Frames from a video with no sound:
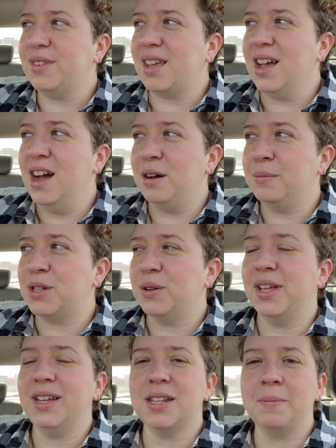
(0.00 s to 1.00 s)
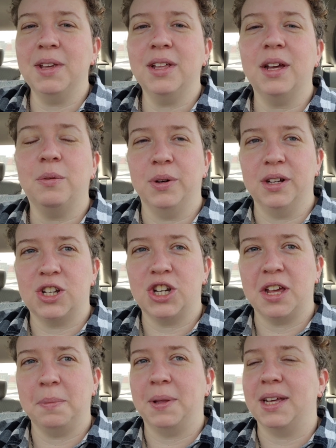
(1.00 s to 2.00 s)
So like something like real
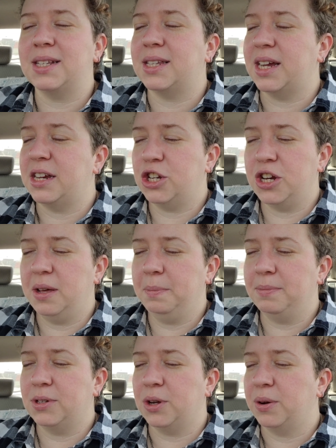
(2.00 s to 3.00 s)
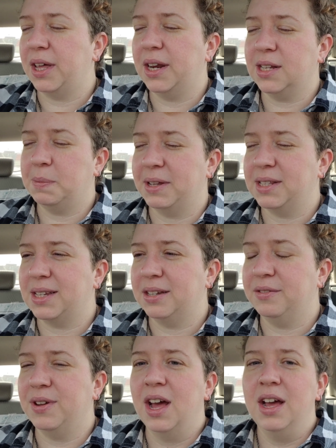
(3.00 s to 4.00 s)
cheap, like stay cheap, don't get
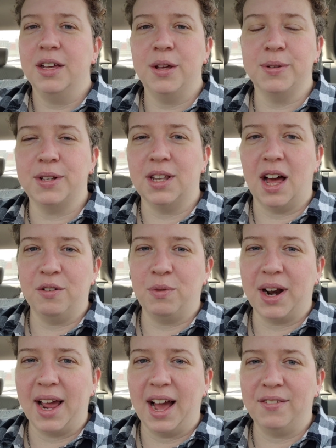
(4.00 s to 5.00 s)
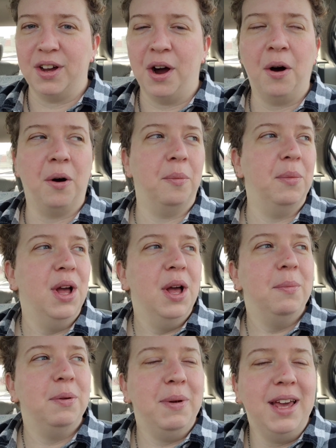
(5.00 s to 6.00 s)
expensive, use a lot of what I have at home,
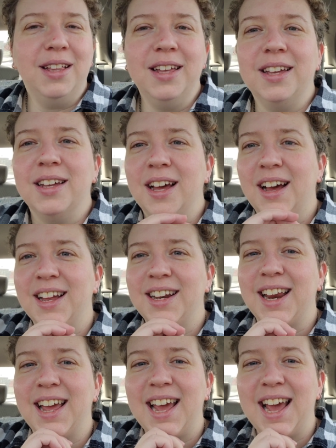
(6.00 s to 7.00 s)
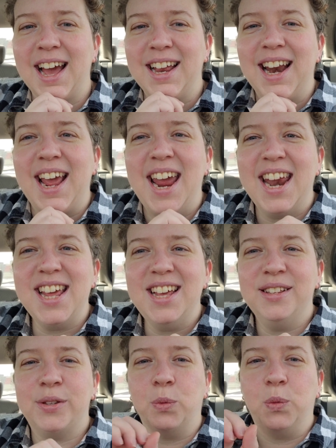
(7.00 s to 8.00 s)
but make like an
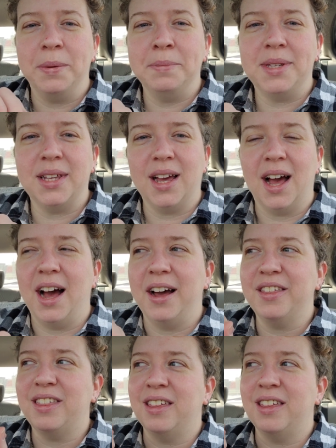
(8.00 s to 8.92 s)
80s whimsigoth,